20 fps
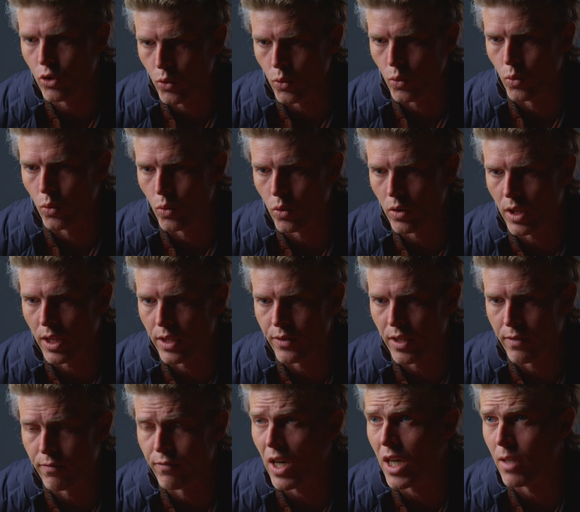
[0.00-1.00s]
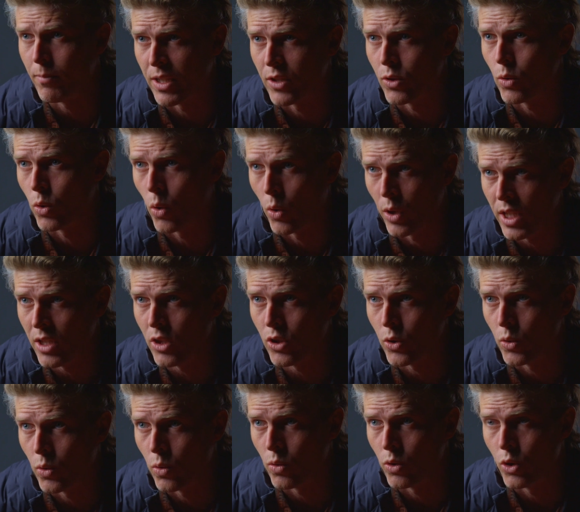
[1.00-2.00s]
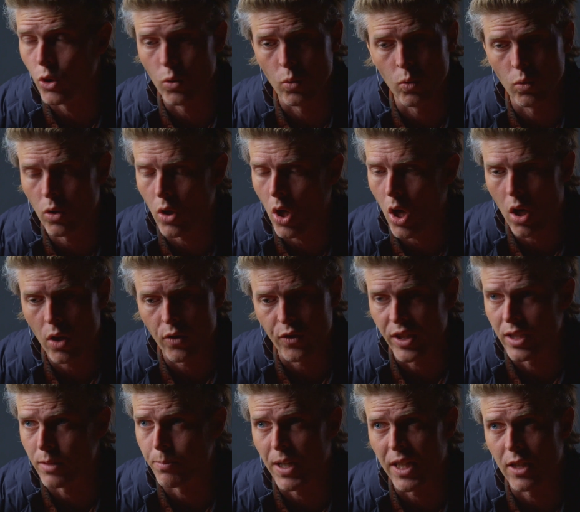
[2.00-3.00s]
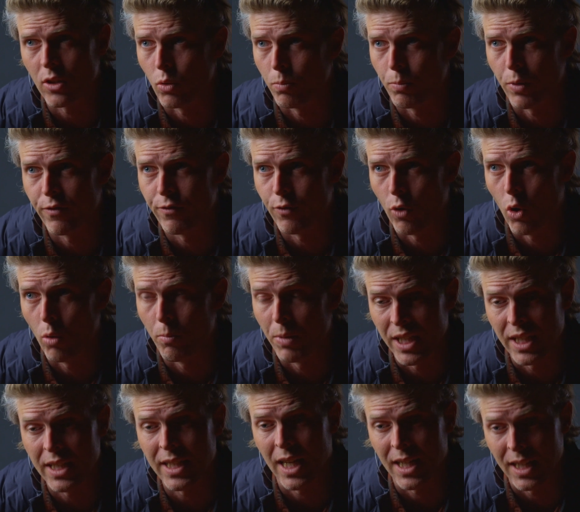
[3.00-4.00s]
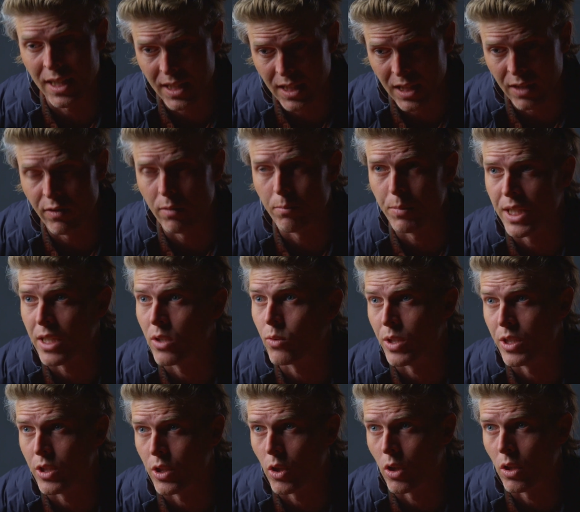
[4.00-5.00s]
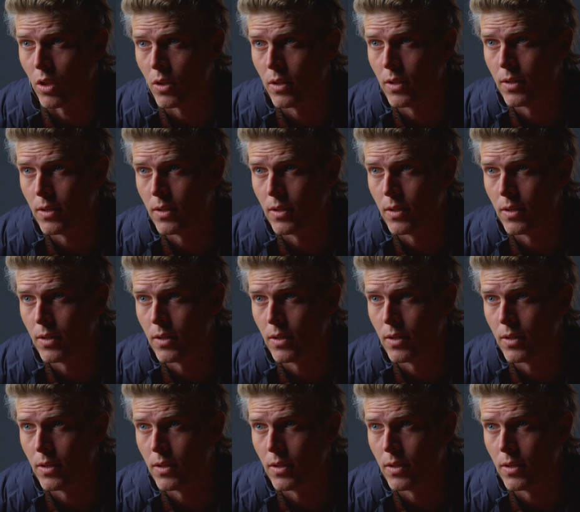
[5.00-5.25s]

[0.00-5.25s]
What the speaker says: to the environment you're going into, you can't expect to perform, and it can even be critical.